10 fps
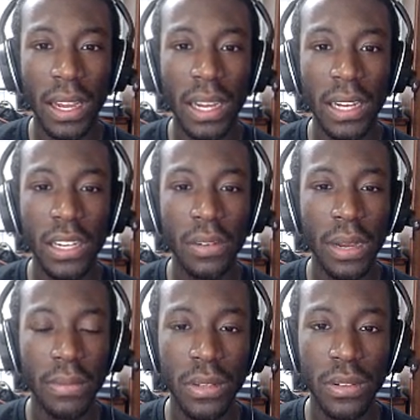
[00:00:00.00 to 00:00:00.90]
Oh,
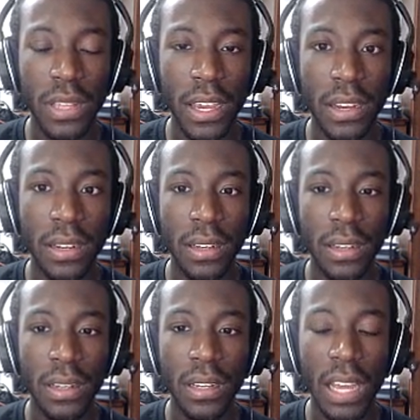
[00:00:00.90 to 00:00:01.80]
but I'm so scared.
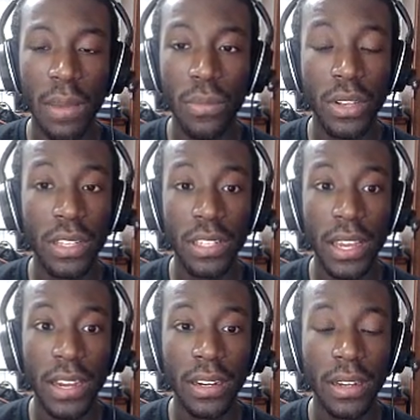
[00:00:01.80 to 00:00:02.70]
I'm really
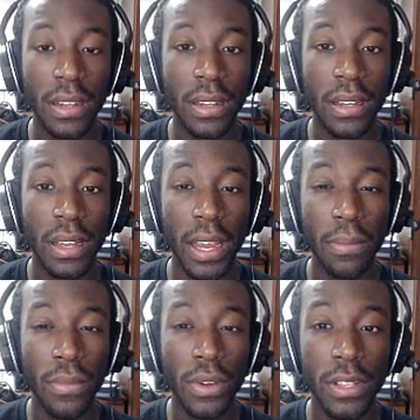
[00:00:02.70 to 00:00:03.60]
scared.
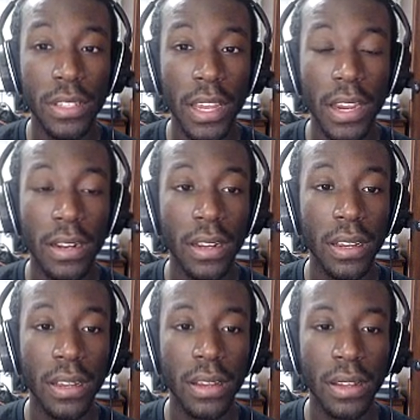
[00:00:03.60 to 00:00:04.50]
I'm really scared.
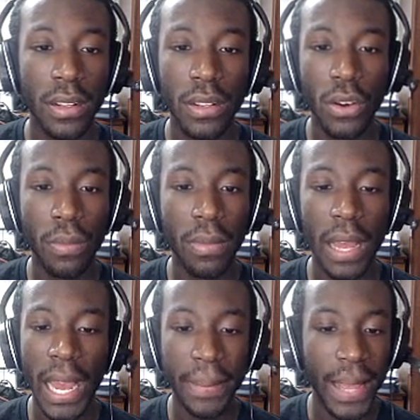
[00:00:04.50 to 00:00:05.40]
Nope,
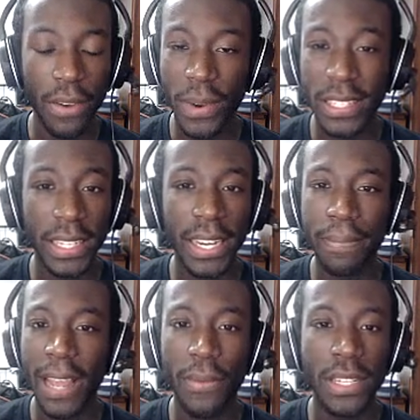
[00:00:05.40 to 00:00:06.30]
I'm not risking
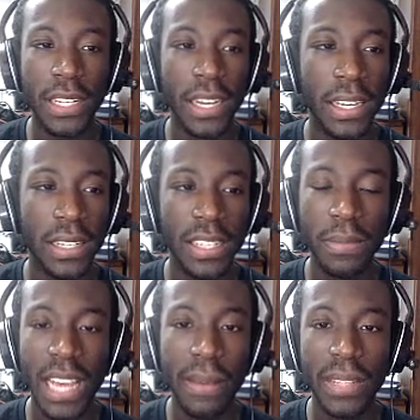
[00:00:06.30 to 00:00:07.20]
it. Not risking it, because
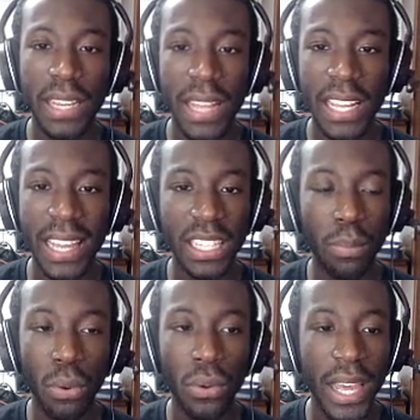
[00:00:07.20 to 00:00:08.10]
sometimes they like
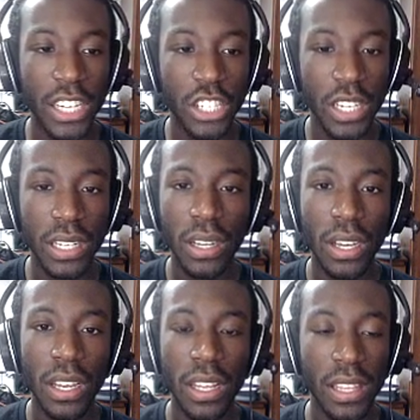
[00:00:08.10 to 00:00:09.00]
to pull that shit
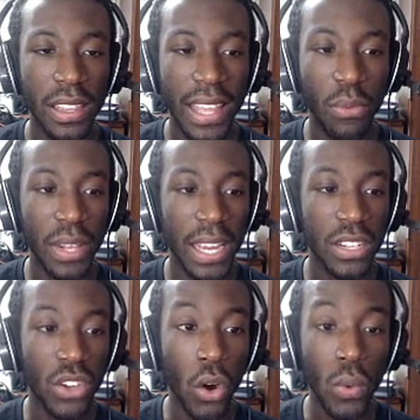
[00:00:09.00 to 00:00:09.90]
when they
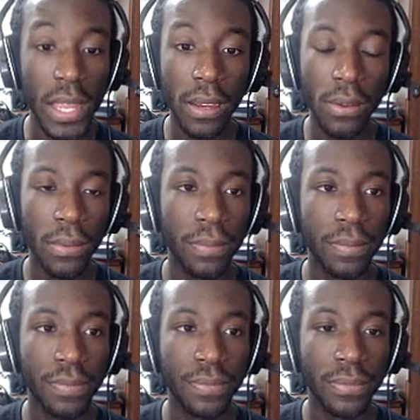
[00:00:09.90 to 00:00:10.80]
don't heal,
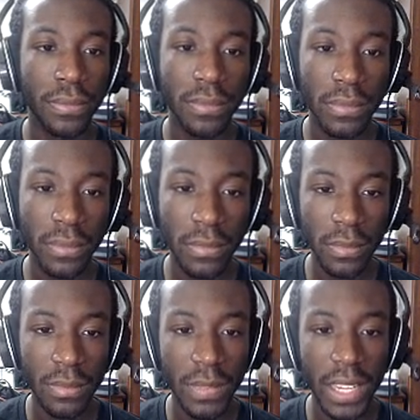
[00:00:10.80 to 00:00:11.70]

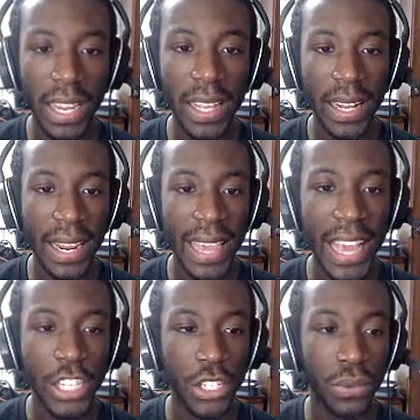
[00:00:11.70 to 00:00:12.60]
and then they
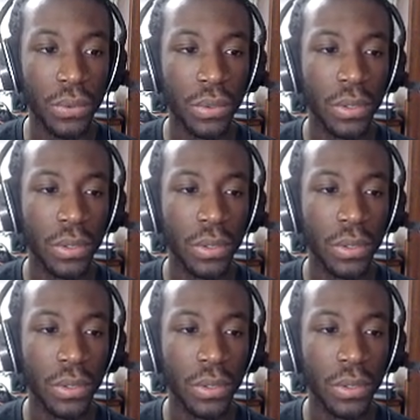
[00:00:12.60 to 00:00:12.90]
catch you.